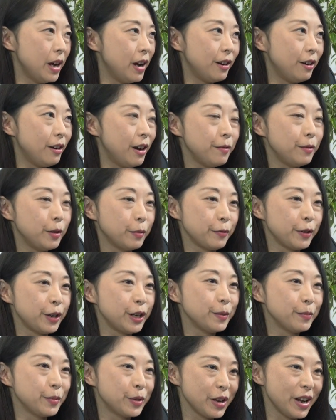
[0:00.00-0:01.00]
don't have the
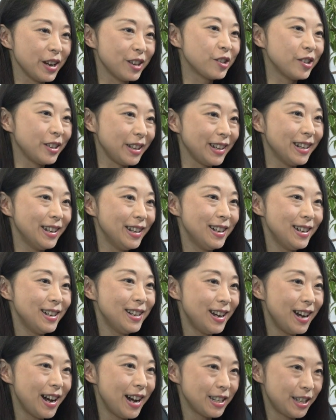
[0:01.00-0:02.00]
freedom to actually
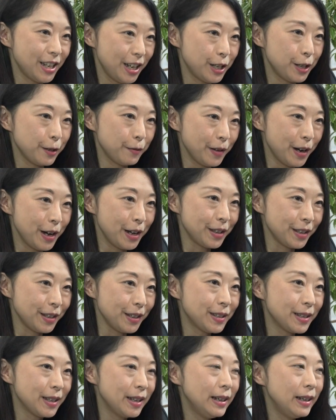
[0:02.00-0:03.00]
identify
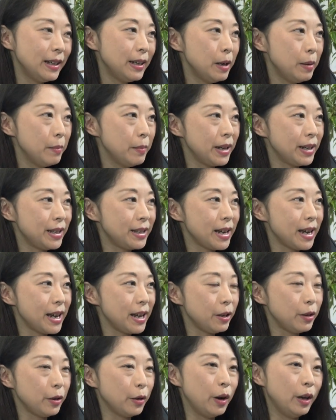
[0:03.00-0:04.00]
this, but
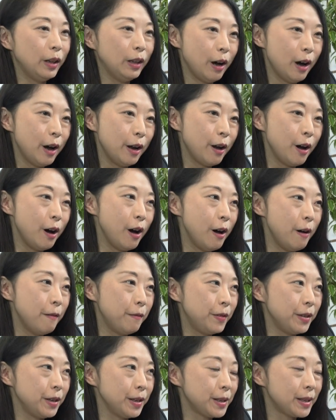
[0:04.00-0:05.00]
you know, a lot of
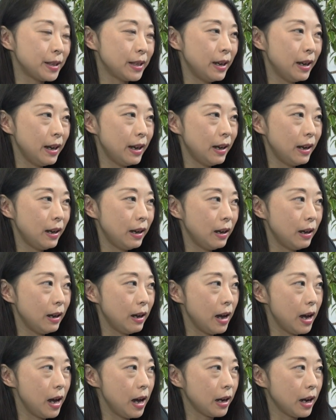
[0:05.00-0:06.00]
this
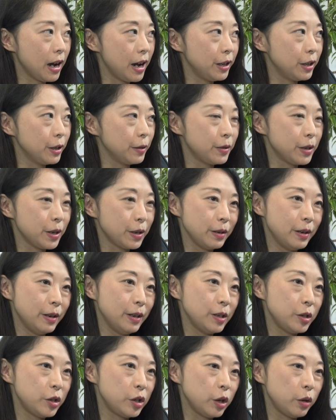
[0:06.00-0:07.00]
kind of
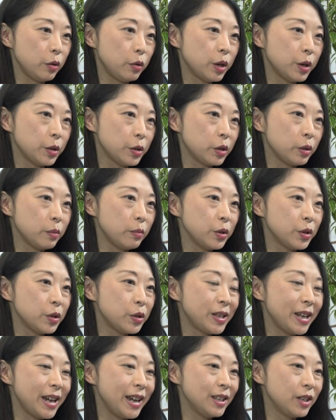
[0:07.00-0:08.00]
technology, customers
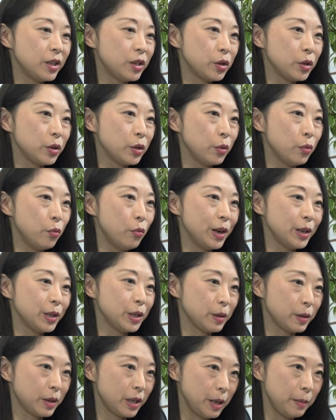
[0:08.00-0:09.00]
tend to want
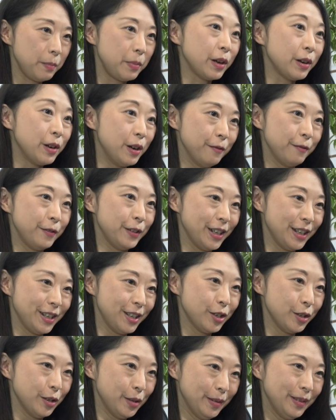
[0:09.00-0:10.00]
to keep it
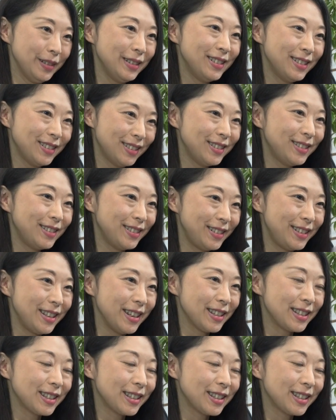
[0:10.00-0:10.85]
confidential. Yes.